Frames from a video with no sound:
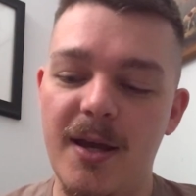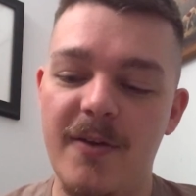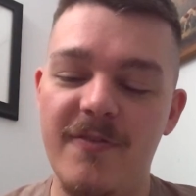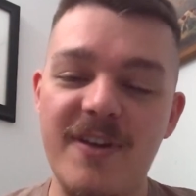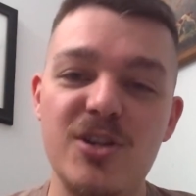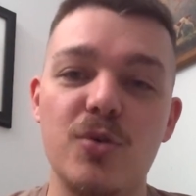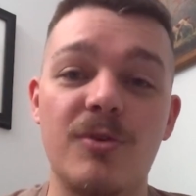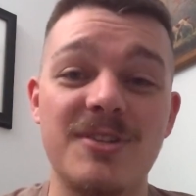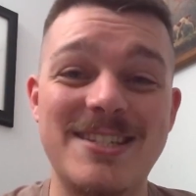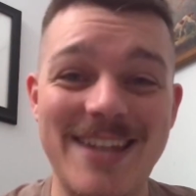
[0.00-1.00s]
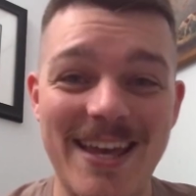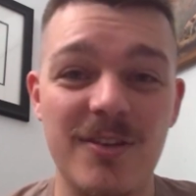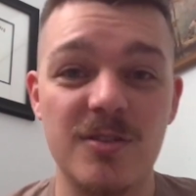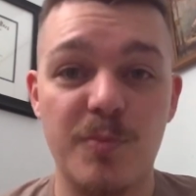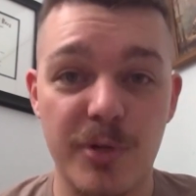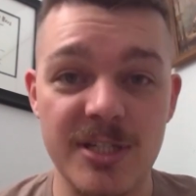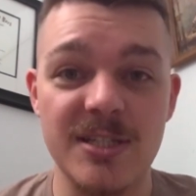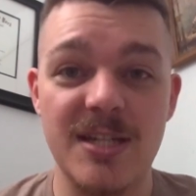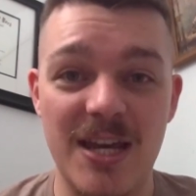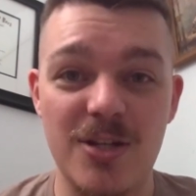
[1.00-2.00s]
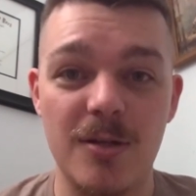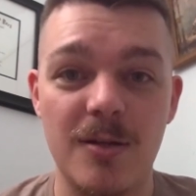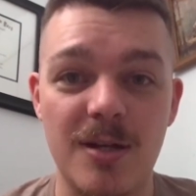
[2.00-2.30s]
eventual sales presentation